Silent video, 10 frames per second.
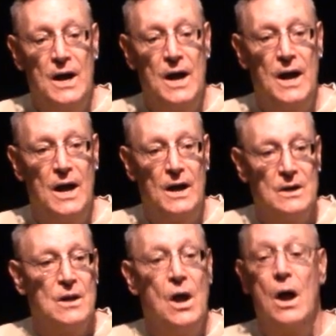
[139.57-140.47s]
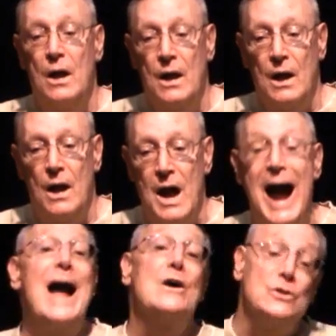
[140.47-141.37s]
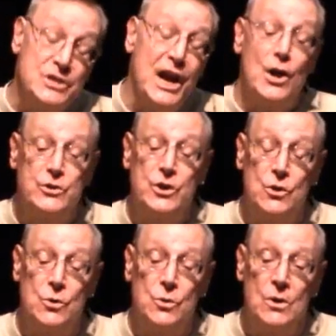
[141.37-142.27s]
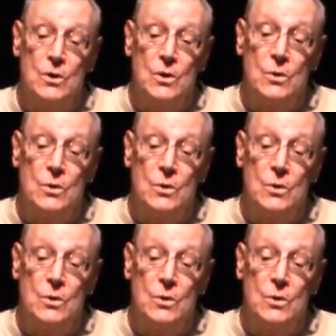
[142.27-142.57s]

I'll tell you